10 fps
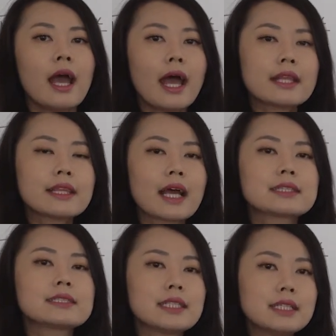And
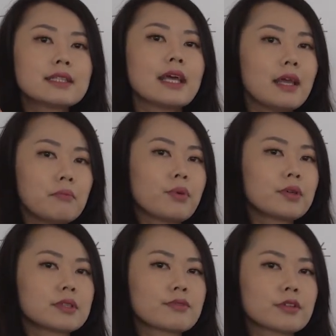that's in the
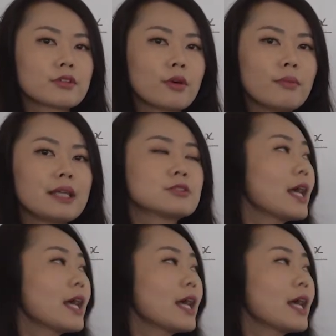endpoints of the domain.